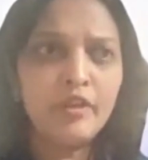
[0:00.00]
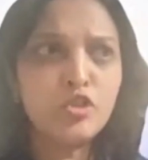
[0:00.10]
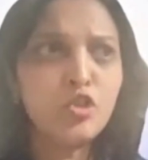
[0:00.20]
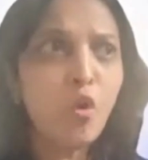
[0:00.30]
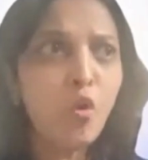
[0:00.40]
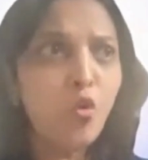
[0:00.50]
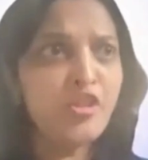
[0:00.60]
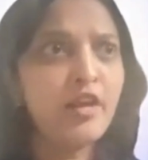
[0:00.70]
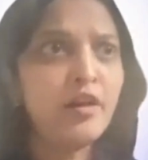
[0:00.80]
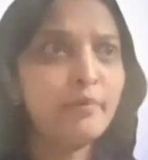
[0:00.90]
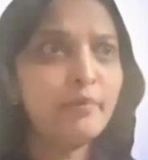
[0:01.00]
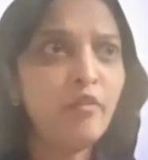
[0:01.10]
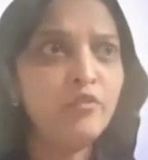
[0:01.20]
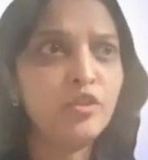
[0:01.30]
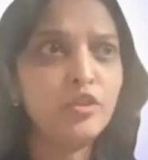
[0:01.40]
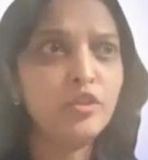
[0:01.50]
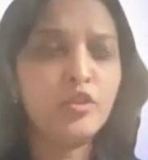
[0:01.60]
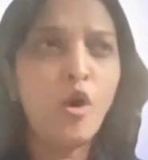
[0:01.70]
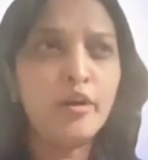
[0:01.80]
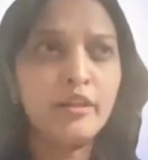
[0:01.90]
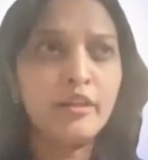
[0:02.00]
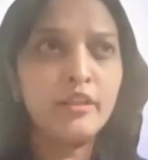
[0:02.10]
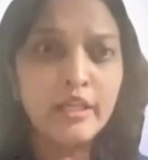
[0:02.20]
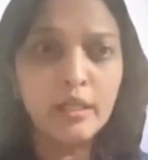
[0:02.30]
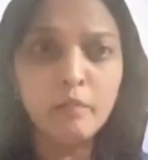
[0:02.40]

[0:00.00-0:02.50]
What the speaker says: show their power or their